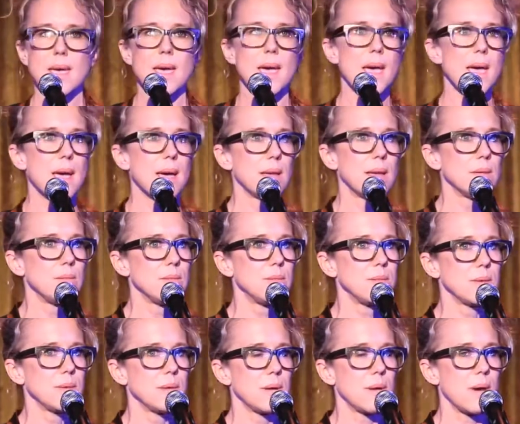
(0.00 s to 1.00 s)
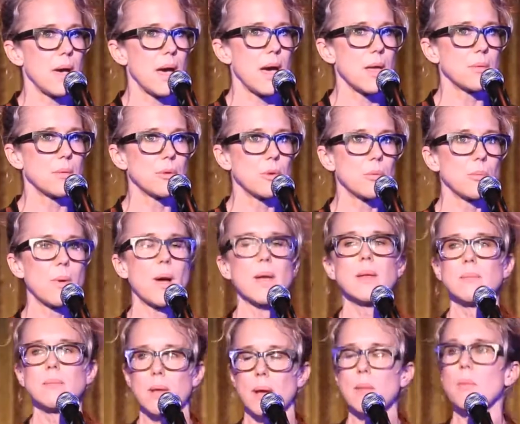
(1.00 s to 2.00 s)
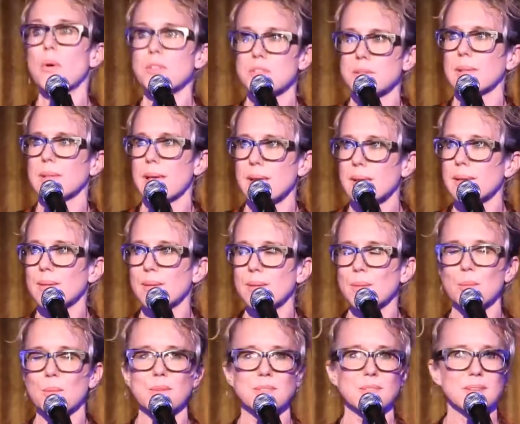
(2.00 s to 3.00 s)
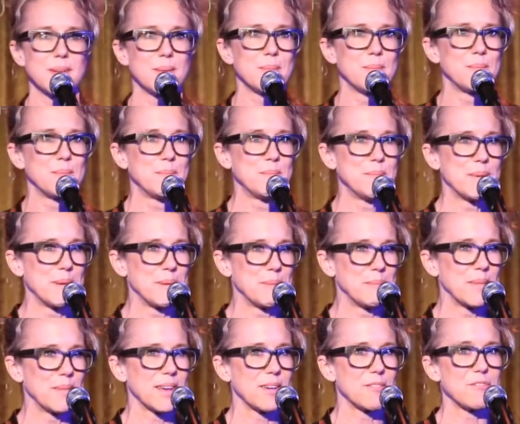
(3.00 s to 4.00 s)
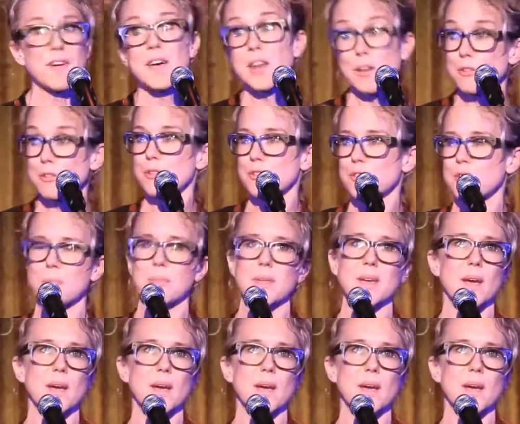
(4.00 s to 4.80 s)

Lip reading: And I don't know, I wasn't like, it wasn't like a fetish or something.